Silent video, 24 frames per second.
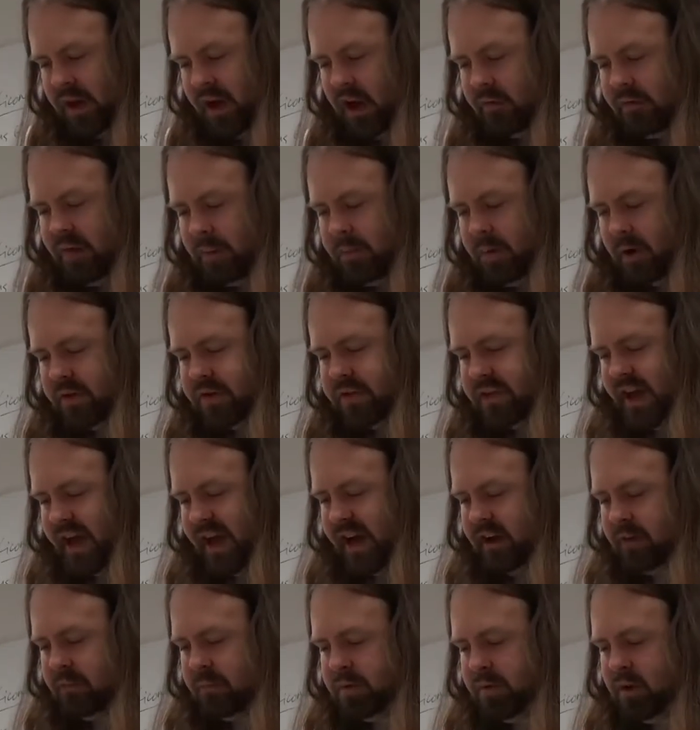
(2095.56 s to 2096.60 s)
Hear me,
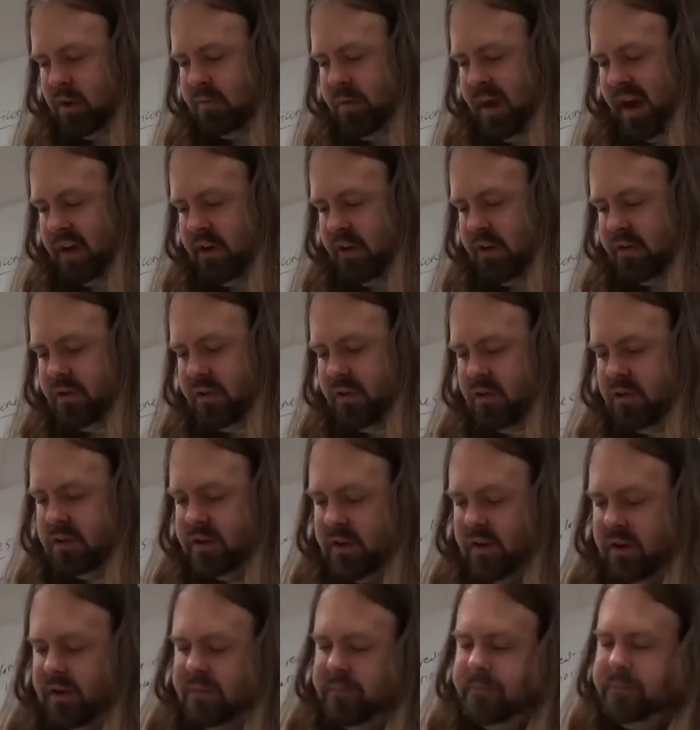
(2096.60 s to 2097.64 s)
Poseidon, blue-maned earth
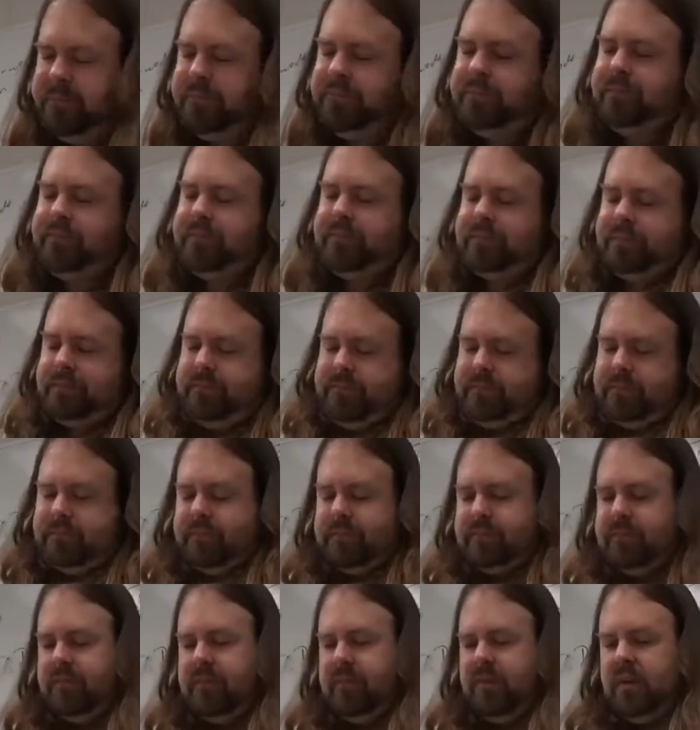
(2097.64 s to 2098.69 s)
holder.
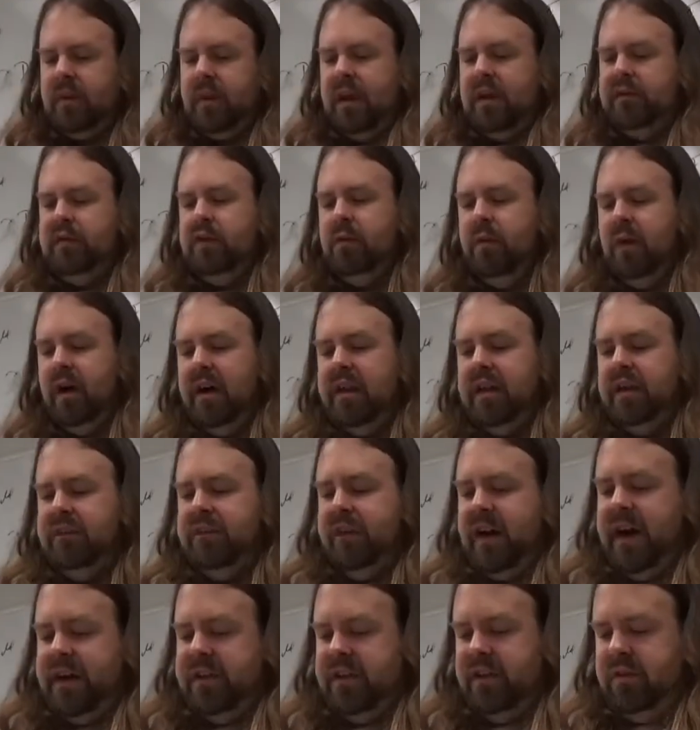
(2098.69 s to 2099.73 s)
If you are the
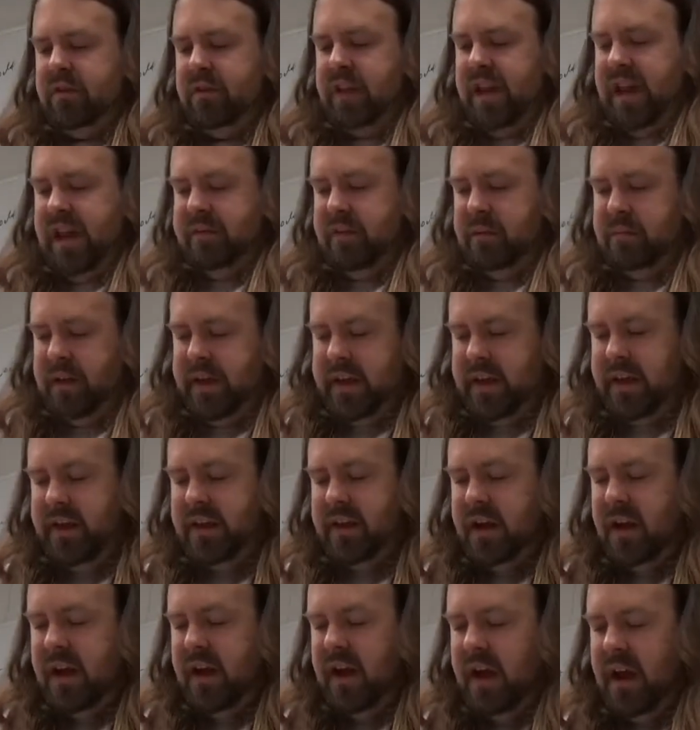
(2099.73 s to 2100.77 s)
father you claim to be,
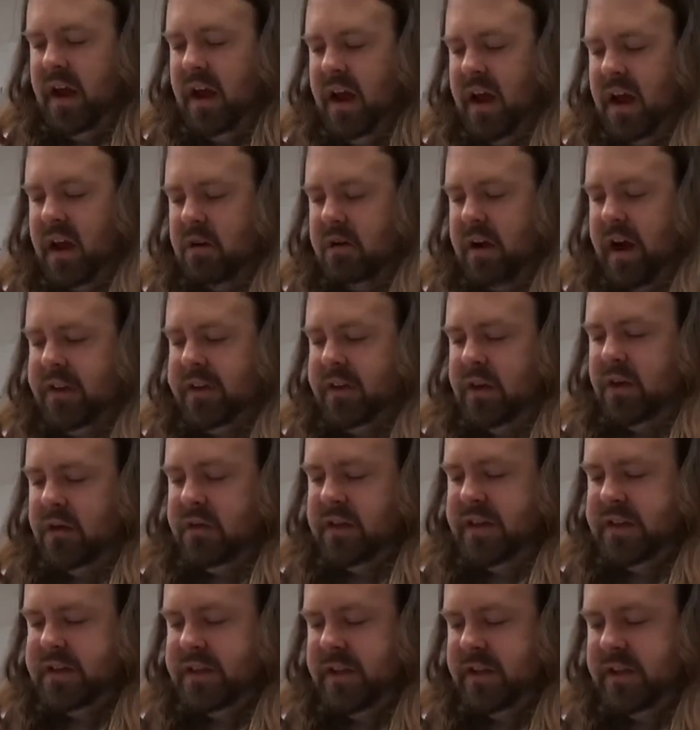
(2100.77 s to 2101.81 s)
grant that
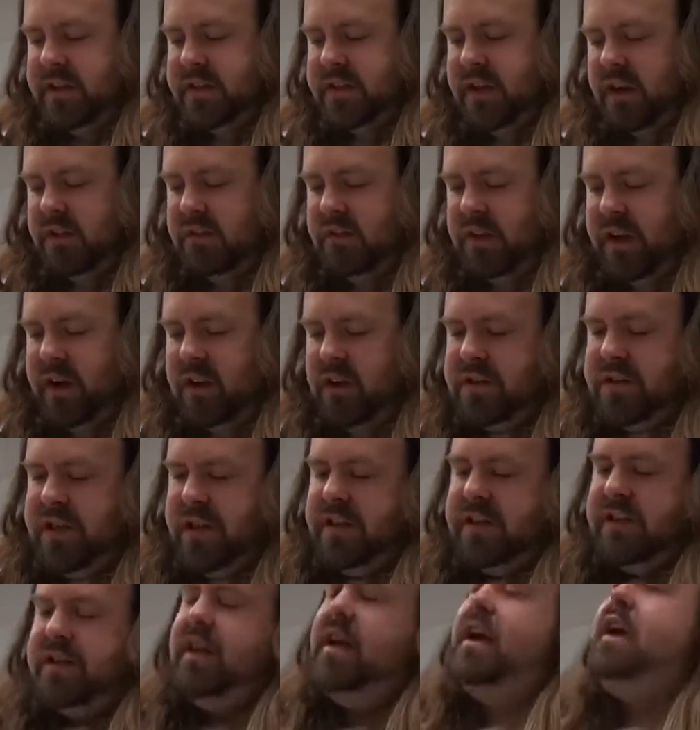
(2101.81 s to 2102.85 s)
Odysseus, son of
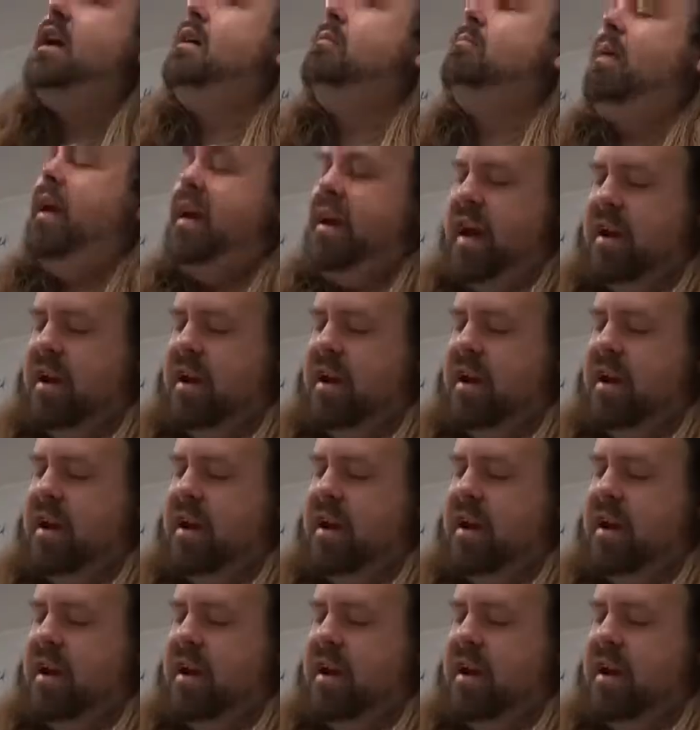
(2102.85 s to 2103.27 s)
Laertes, may